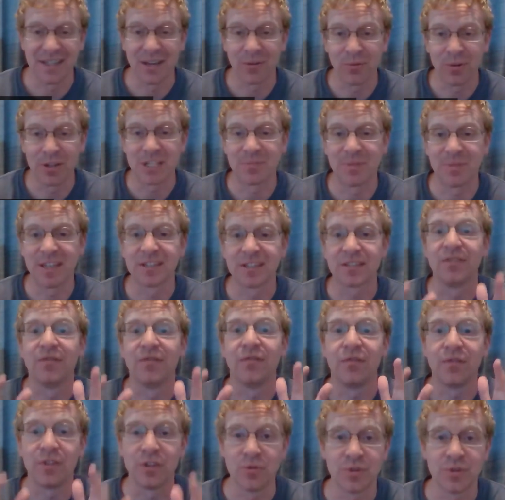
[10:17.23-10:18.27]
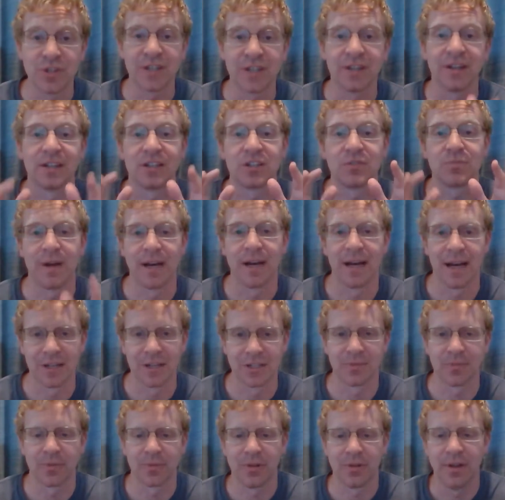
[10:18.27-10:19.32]
because they want to be as confusing as
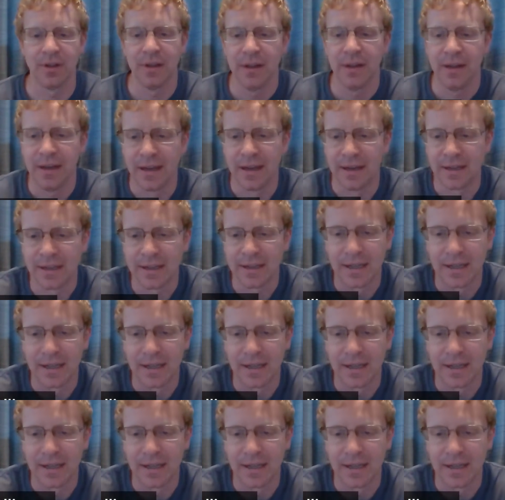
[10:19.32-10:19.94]
possible.